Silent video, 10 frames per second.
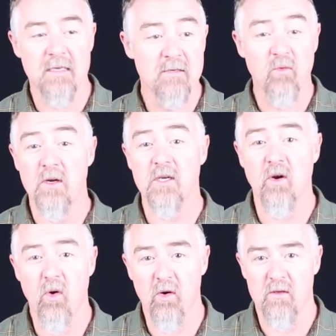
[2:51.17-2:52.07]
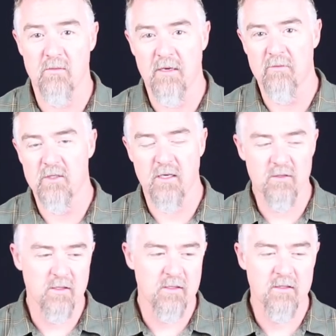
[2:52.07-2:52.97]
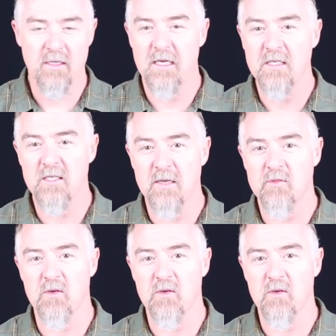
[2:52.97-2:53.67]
in one accord, the Bible tells us in the King James